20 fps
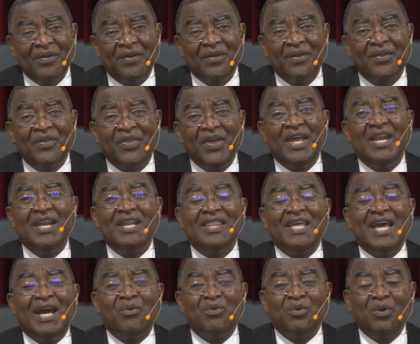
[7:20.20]
then
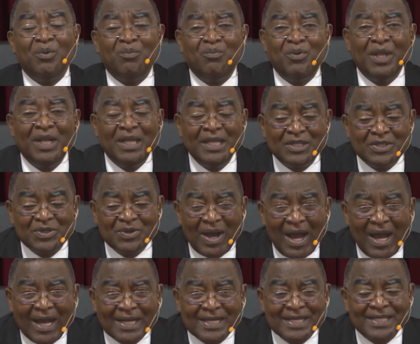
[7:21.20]
there will be
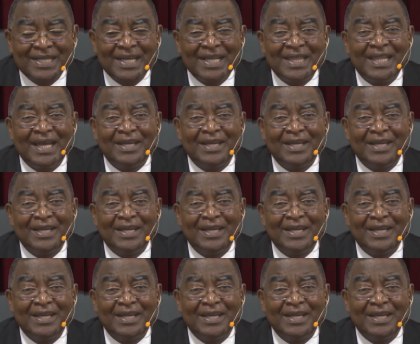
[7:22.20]
little action